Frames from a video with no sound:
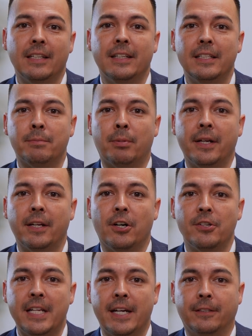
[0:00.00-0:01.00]
Let's break it
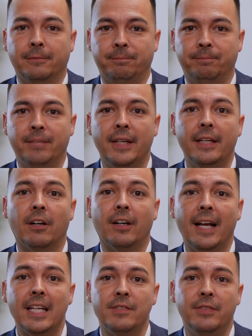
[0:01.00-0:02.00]
all down. In our
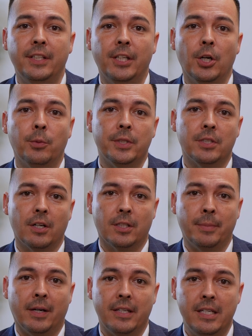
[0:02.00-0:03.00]
last video, we talked
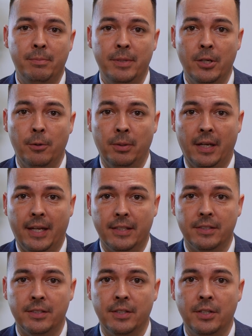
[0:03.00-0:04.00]
about EPO
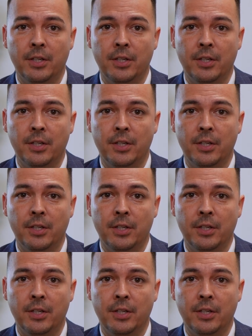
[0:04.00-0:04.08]
plans,